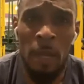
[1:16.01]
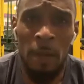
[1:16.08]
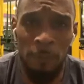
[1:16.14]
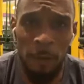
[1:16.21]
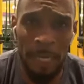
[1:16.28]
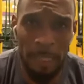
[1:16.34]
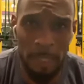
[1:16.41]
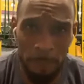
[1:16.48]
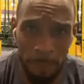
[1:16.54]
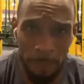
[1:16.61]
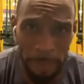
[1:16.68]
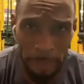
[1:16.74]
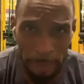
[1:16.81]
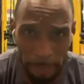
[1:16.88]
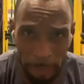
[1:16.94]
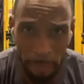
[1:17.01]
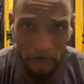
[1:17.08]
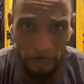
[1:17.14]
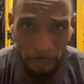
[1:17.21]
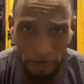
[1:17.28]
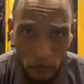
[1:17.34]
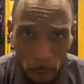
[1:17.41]
For intermediate
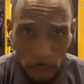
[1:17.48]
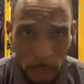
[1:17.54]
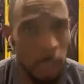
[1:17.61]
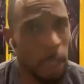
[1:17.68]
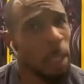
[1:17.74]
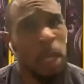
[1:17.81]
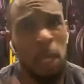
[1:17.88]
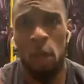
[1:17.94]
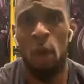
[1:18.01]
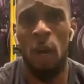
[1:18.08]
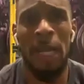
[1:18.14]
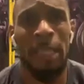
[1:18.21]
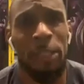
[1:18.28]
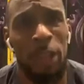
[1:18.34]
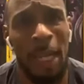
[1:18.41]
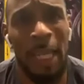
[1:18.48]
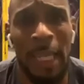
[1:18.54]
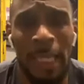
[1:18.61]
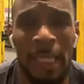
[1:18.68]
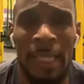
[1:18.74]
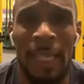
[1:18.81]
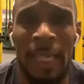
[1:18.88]
folks, go ahead and try to
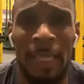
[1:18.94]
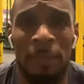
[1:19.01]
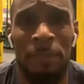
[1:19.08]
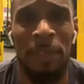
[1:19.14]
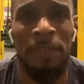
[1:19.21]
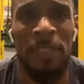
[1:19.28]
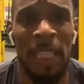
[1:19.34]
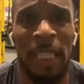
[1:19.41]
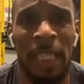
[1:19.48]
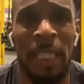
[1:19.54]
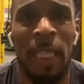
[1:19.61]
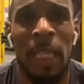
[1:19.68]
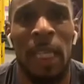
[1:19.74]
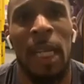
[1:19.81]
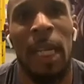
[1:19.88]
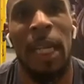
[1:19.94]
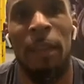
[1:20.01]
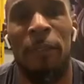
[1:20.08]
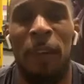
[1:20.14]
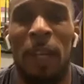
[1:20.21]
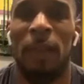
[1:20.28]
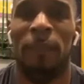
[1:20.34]
hit the 10 to 15. And
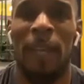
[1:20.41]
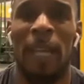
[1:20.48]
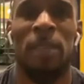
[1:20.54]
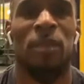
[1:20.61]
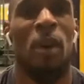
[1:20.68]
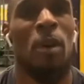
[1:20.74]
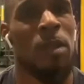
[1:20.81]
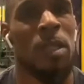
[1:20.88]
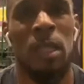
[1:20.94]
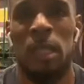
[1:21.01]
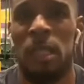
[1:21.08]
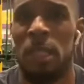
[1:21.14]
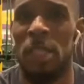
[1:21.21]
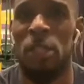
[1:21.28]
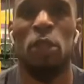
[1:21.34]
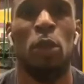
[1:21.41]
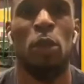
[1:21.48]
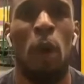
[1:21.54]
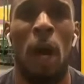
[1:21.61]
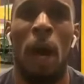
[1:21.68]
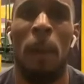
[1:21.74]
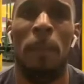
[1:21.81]
if we're advanced folks, just do
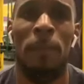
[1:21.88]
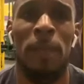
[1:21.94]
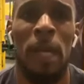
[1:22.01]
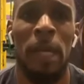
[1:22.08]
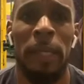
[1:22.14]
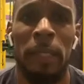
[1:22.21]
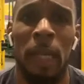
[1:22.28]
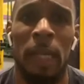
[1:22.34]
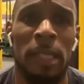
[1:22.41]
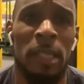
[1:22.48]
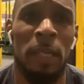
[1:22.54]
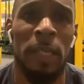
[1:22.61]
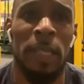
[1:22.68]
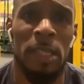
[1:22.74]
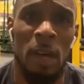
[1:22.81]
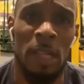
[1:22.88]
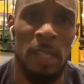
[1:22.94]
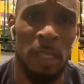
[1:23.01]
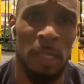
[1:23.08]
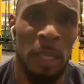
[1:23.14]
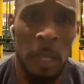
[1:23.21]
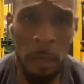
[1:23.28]
until exhaustion.